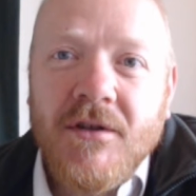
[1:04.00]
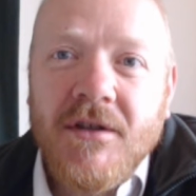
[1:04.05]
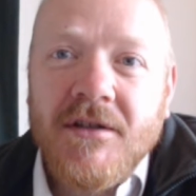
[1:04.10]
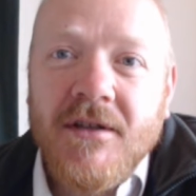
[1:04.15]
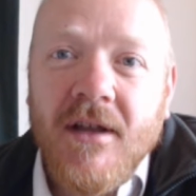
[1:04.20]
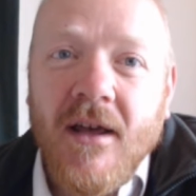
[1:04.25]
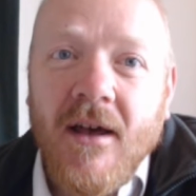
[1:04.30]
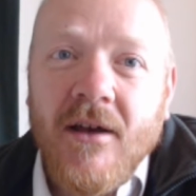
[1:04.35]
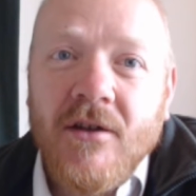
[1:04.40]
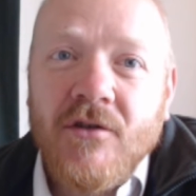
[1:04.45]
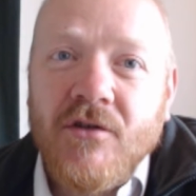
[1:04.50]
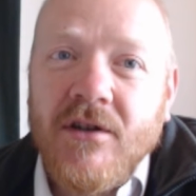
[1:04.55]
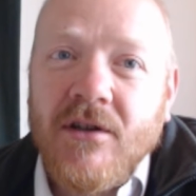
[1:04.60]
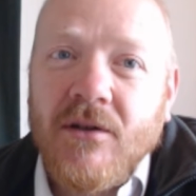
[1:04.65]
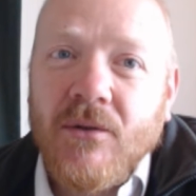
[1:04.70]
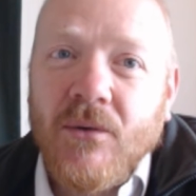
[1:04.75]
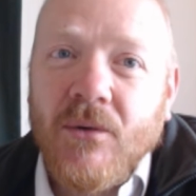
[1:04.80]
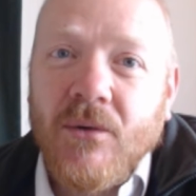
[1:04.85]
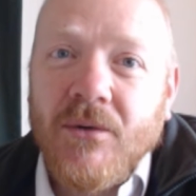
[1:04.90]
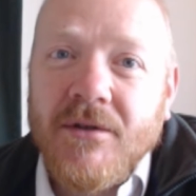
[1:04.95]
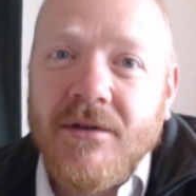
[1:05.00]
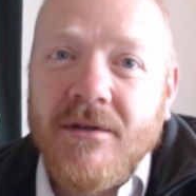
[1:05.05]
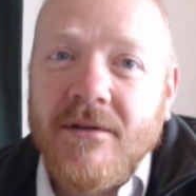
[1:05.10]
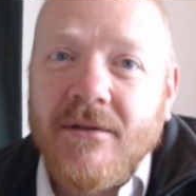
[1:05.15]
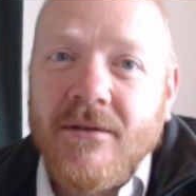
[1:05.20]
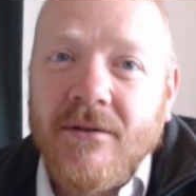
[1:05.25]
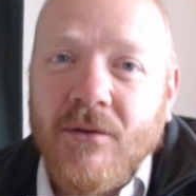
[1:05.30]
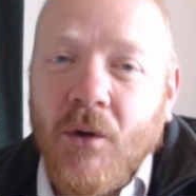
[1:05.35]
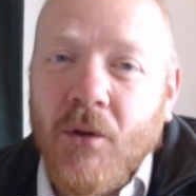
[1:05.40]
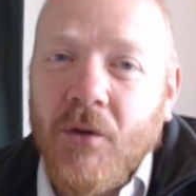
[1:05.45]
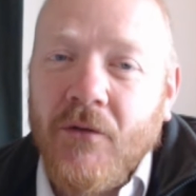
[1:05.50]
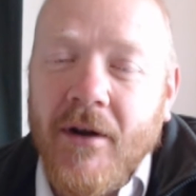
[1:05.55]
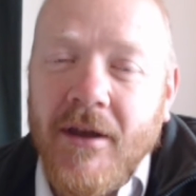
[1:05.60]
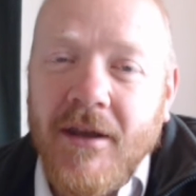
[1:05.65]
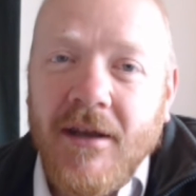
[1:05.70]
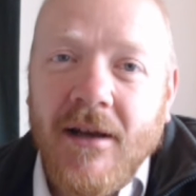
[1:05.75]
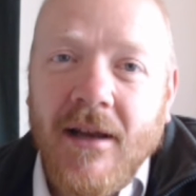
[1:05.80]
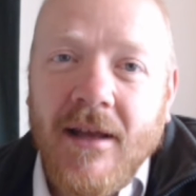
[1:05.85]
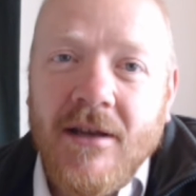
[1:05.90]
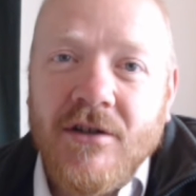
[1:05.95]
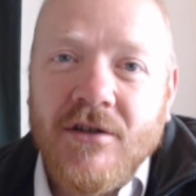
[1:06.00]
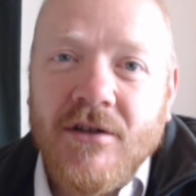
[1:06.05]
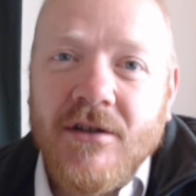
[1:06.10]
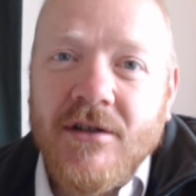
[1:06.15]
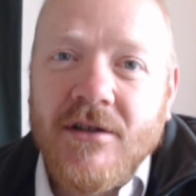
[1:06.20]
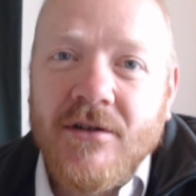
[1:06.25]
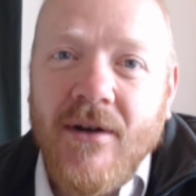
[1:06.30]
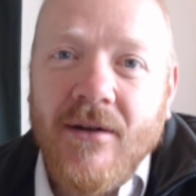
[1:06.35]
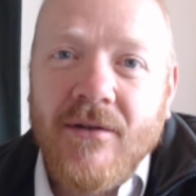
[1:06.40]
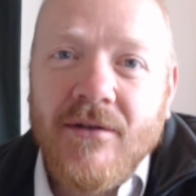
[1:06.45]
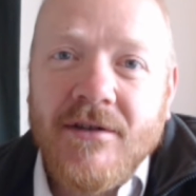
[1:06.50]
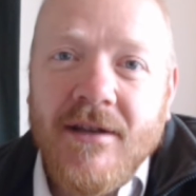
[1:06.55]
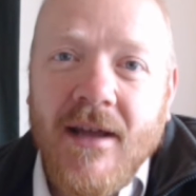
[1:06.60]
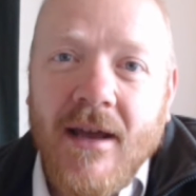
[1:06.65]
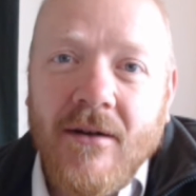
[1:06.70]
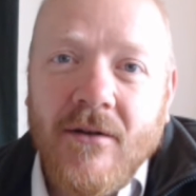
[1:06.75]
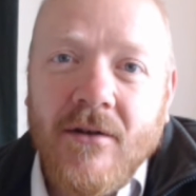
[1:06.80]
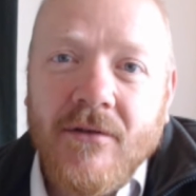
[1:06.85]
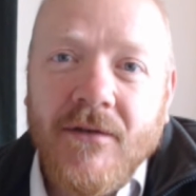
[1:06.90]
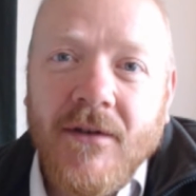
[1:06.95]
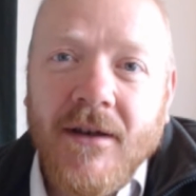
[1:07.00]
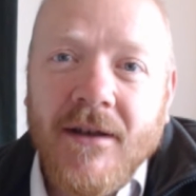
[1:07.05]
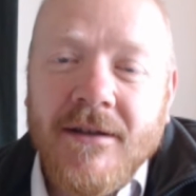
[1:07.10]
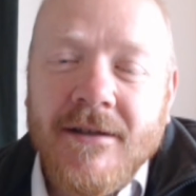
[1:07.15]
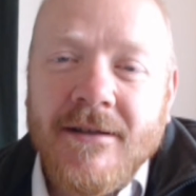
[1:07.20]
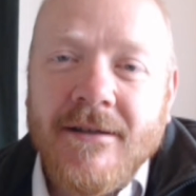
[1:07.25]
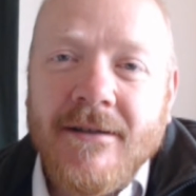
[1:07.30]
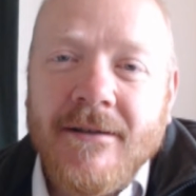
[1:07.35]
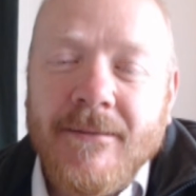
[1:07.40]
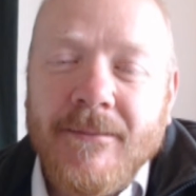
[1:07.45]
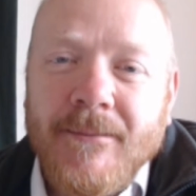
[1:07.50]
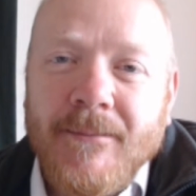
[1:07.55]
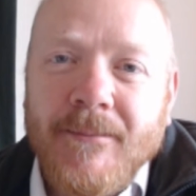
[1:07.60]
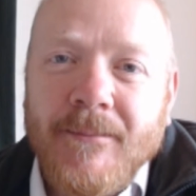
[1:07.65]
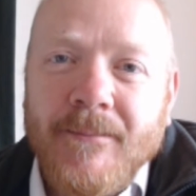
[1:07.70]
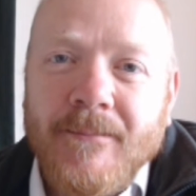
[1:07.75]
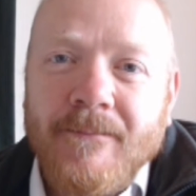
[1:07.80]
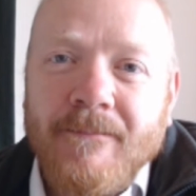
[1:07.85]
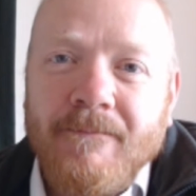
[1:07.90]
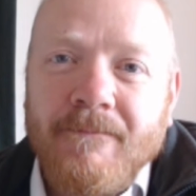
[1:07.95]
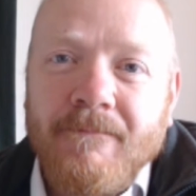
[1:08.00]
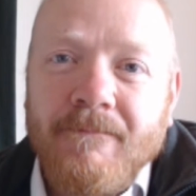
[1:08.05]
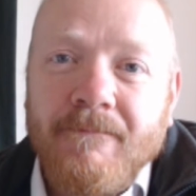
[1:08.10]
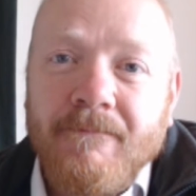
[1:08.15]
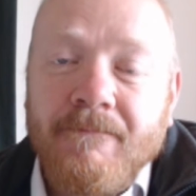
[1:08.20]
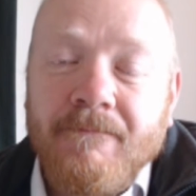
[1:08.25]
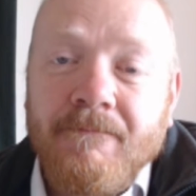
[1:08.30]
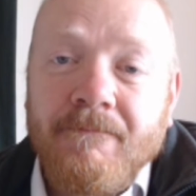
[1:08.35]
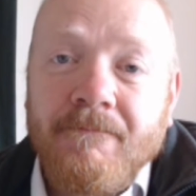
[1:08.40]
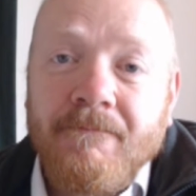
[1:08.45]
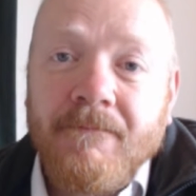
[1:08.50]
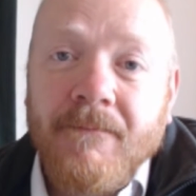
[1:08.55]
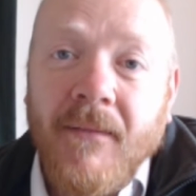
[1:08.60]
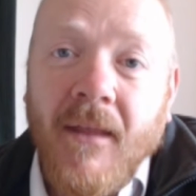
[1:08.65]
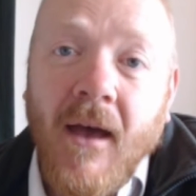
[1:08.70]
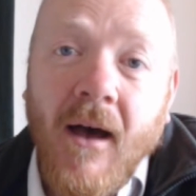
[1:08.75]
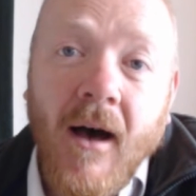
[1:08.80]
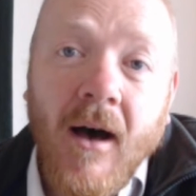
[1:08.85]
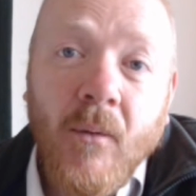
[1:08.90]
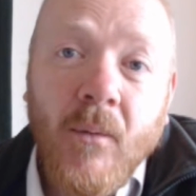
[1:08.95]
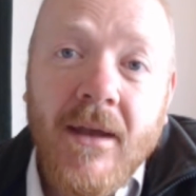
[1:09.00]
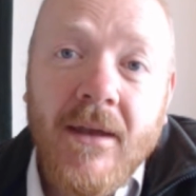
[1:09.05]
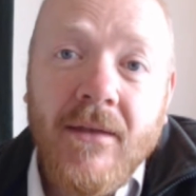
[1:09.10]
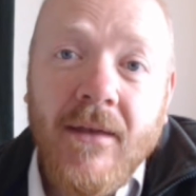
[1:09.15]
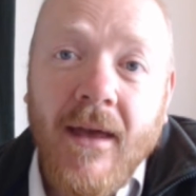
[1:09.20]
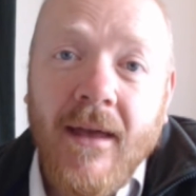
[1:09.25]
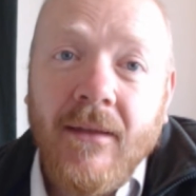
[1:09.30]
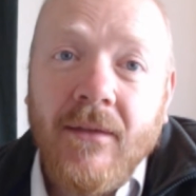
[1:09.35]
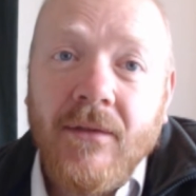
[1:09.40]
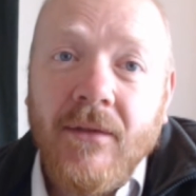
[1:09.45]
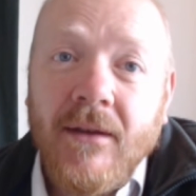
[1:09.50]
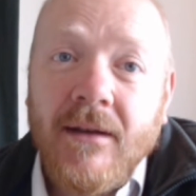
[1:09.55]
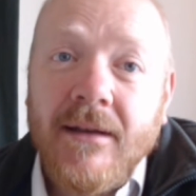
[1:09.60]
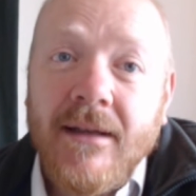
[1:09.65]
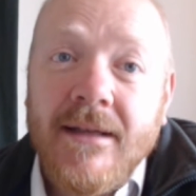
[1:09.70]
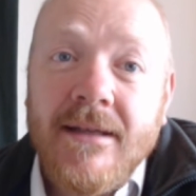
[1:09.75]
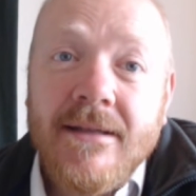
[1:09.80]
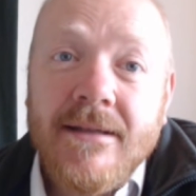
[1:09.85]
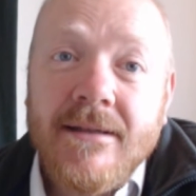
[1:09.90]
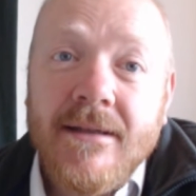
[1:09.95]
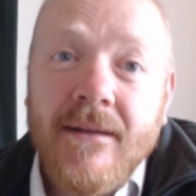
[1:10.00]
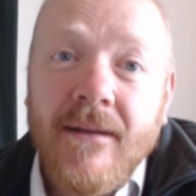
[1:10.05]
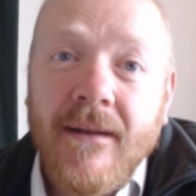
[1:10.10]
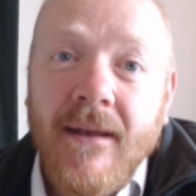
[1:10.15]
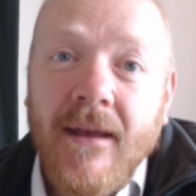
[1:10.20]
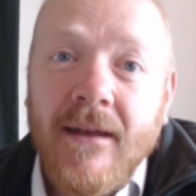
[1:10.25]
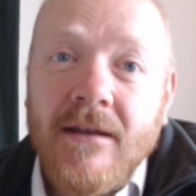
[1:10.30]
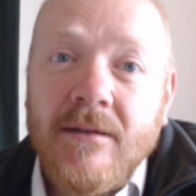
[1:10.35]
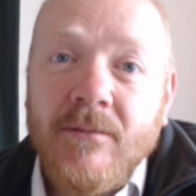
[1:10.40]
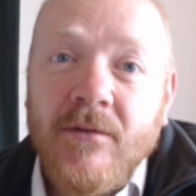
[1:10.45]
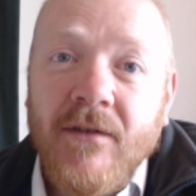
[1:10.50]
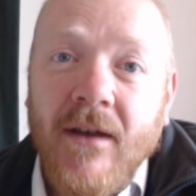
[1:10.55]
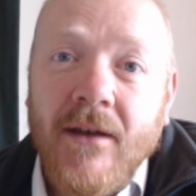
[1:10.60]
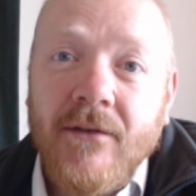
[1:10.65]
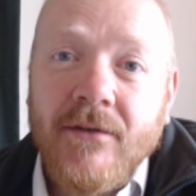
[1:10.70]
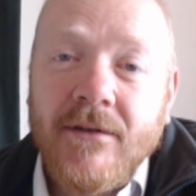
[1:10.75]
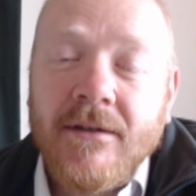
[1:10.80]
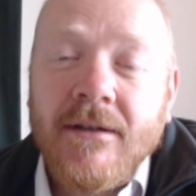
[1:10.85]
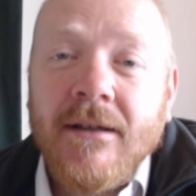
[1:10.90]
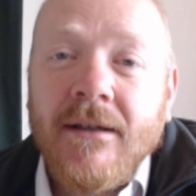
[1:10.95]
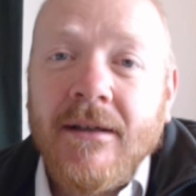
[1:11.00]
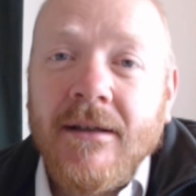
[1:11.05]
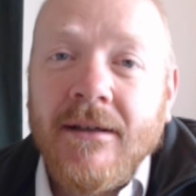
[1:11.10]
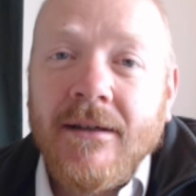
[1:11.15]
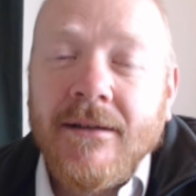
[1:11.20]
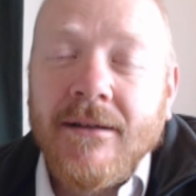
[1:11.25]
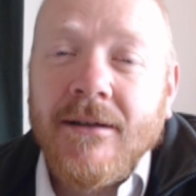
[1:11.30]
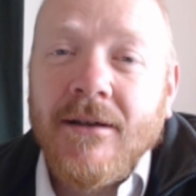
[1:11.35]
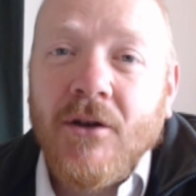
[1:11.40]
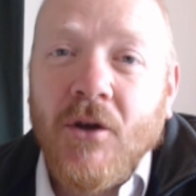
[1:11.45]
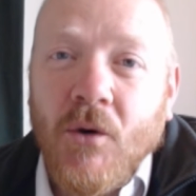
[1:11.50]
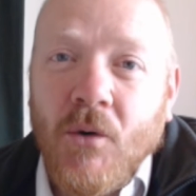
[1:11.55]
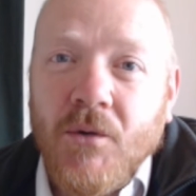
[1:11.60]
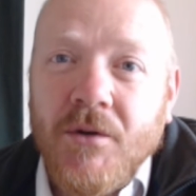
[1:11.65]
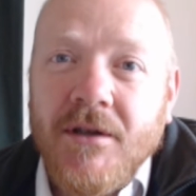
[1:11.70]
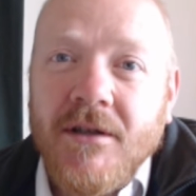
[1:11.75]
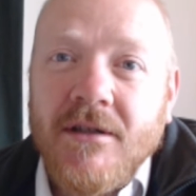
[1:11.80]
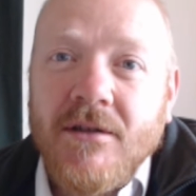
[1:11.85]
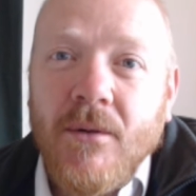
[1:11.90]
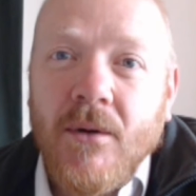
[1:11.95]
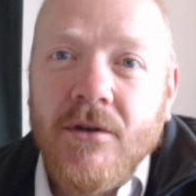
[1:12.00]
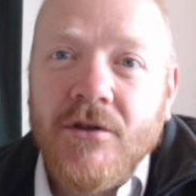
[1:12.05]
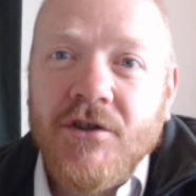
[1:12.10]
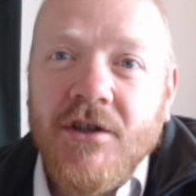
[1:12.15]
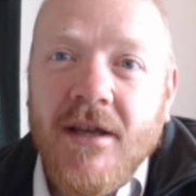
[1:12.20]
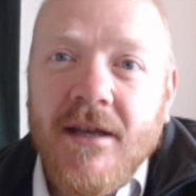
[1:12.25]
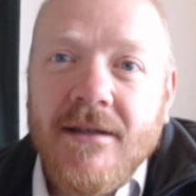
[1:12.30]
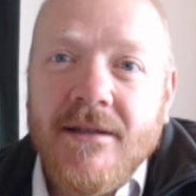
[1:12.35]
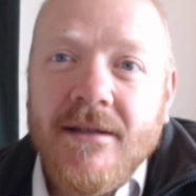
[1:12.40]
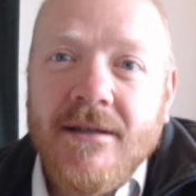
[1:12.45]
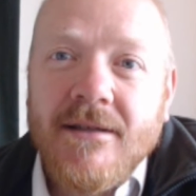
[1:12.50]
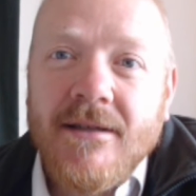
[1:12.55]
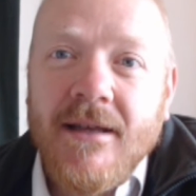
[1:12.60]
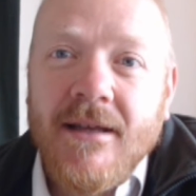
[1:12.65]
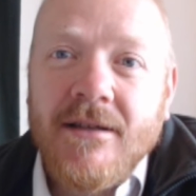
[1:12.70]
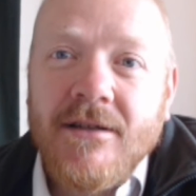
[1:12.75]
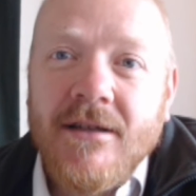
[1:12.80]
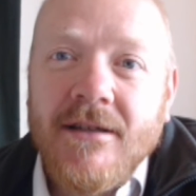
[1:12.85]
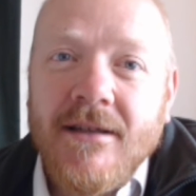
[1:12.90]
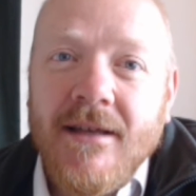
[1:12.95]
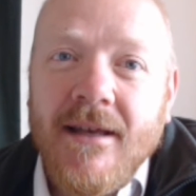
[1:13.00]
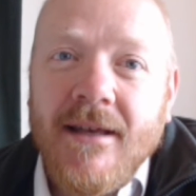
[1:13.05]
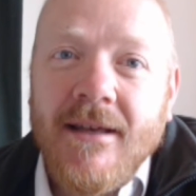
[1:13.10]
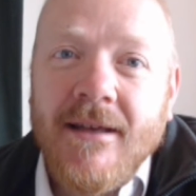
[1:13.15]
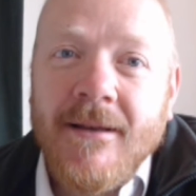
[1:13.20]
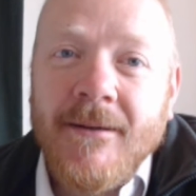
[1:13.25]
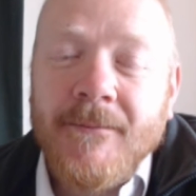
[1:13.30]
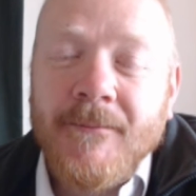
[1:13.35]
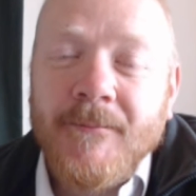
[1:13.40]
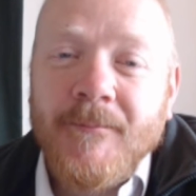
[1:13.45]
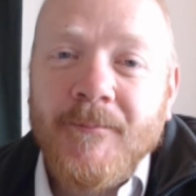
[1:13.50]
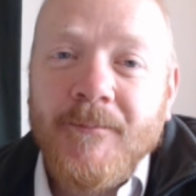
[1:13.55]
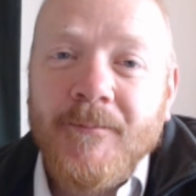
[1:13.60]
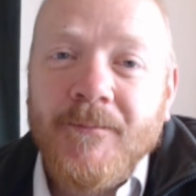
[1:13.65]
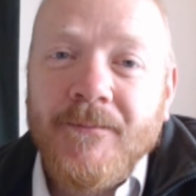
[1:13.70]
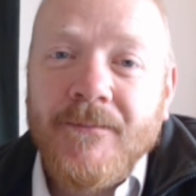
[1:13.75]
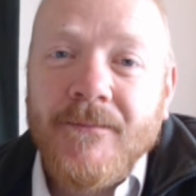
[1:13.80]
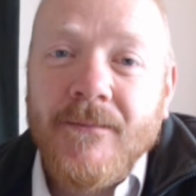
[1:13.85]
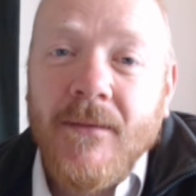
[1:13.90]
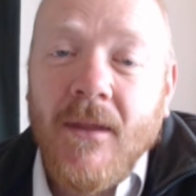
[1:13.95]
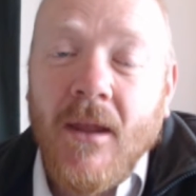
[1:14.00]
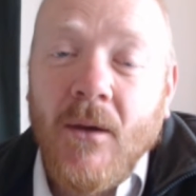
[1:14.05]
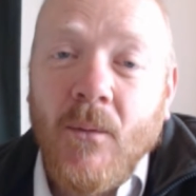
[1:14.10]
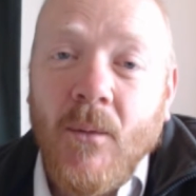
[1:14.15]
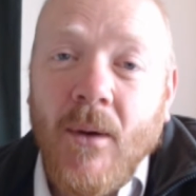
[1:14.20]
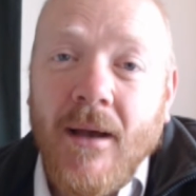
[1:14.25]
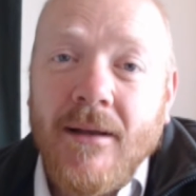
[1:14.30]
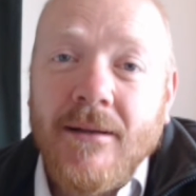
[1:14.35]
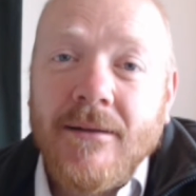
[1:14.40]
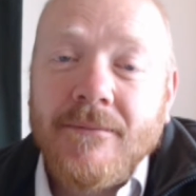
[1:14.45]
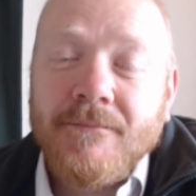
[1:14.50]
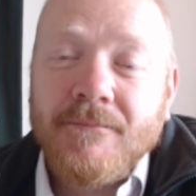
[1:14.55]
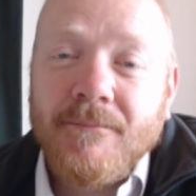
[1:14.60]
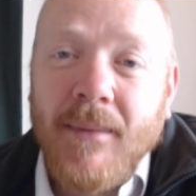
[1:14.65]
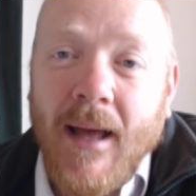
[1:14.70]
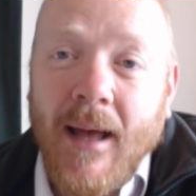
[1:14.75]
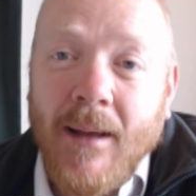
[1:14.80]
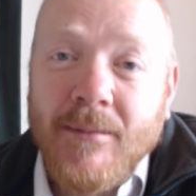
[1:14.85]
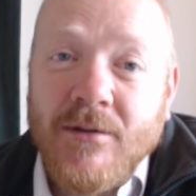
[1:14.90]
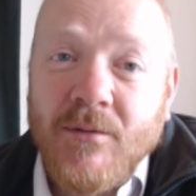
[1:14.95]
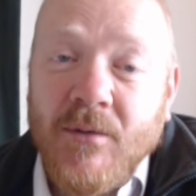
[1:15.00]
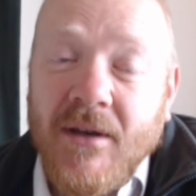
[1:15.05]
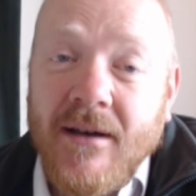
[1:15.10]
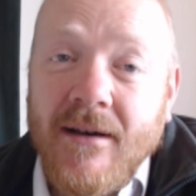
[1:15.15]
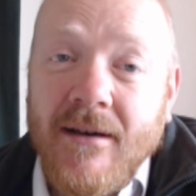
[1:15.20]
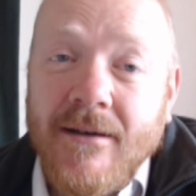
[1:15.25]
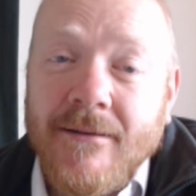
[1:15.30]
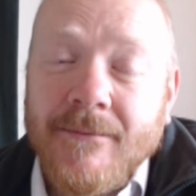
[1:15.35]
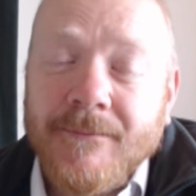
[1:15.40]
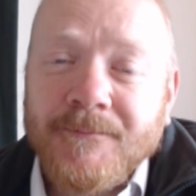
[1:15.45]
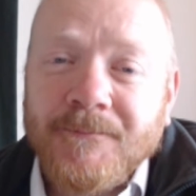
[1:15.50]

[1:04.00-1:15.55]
the dietary laws or the regulations around sacrifice. Are we then the least in the kingdom of heaven, according to what Jesus teaches here? Well, perhaps we are.